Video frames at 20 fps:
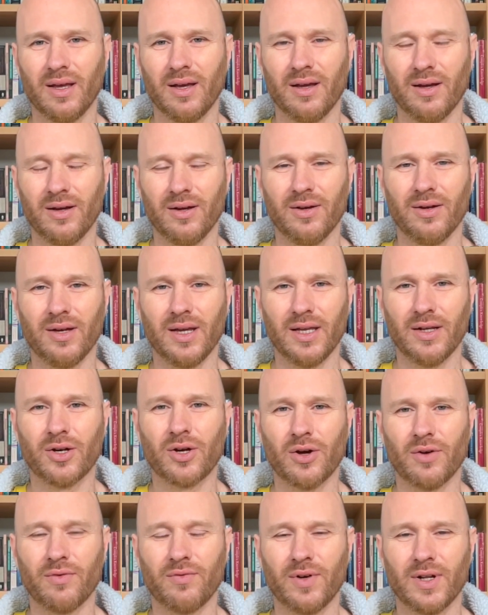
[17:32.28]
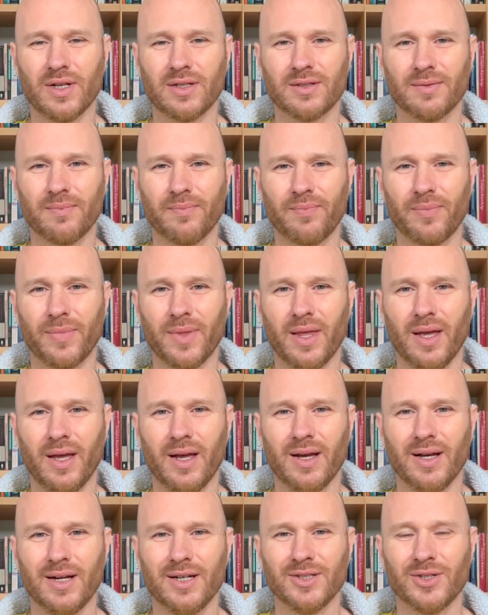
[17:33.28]
inner conflict.
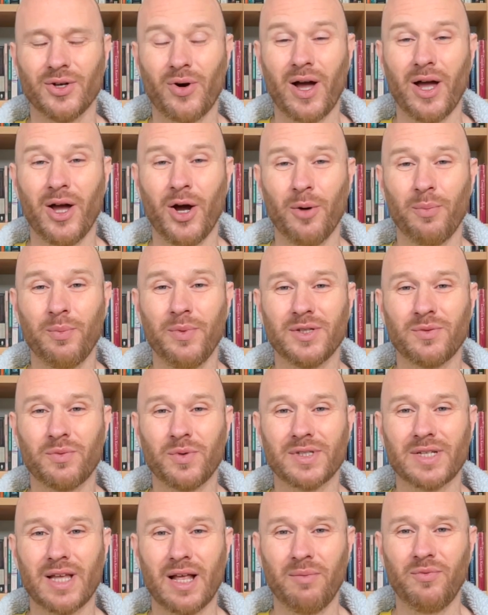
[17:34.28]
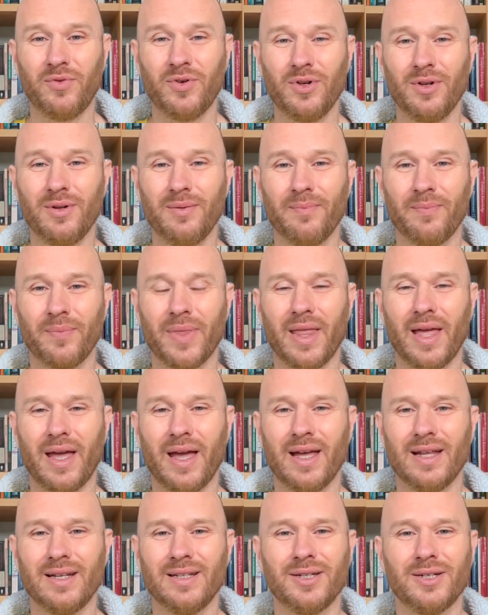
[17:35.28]
So I hope this was helpful,
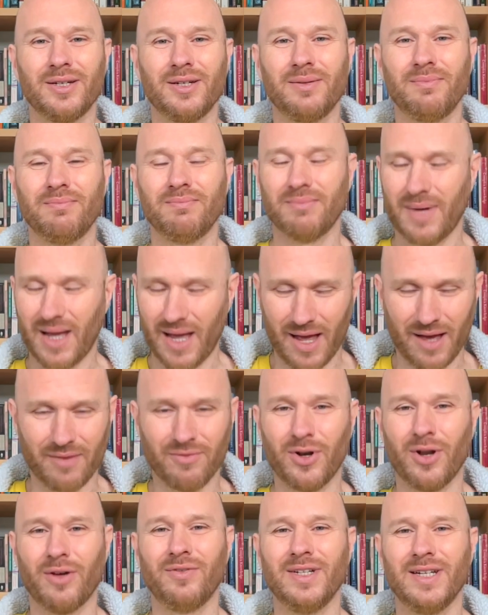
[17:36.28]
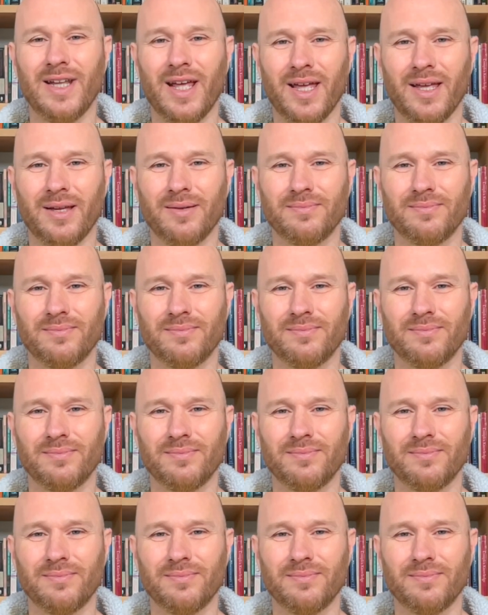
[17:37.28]
and have a lovely day.